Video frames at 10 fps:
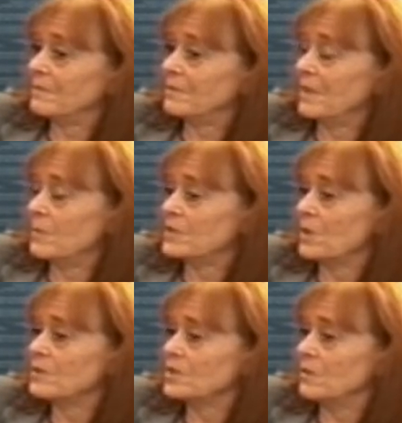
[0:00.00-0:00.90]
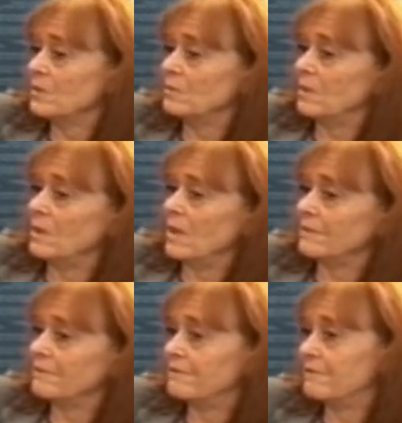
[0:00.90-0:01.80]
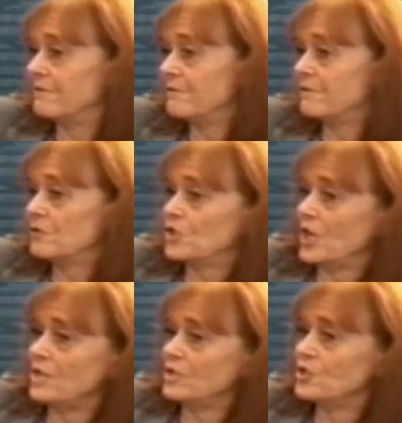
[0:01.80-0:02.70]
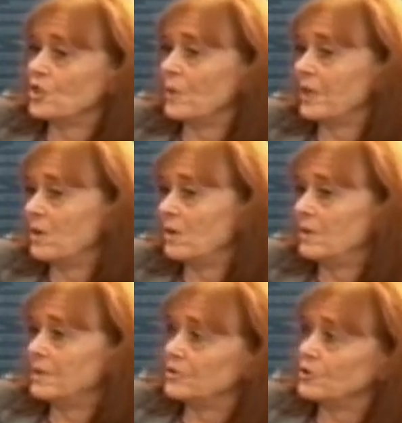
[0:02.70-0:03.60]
There was also a lot of change going on in